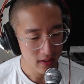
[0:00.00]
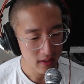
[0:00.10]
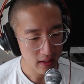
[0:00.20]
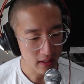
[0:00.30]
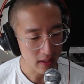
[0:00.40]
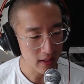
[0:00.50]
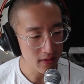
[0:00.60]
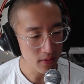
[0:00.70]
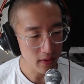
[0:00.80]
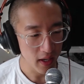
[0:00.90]
like
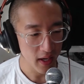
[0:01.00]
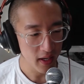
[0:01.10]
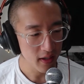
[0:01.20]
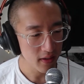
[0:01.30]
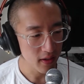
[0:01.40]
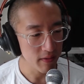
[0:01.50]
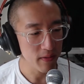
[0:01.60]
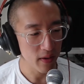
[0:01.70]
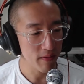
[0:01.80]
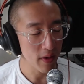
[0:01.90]
it's okay
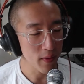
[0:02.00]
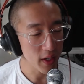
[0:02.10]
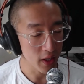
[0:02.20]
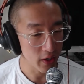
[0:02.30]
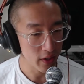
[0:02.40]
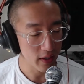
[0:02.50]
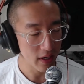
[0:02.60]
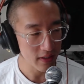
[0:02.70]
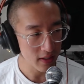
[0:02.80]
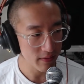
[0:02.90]
if they want to learn
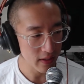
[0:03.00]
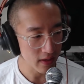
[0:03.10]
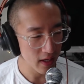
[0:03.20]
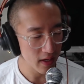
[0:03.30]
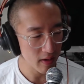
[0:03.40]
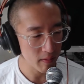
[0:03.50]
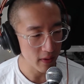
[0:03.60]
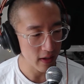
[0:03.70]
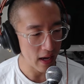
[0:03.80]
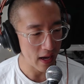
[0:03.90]
and stuff like that,
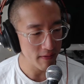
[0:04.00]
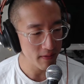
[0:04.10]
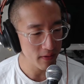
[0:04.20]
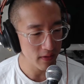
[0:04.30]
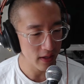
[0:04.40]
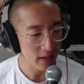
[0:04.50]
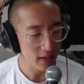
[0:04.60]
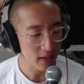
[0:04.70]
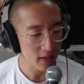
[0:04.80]
but I feel like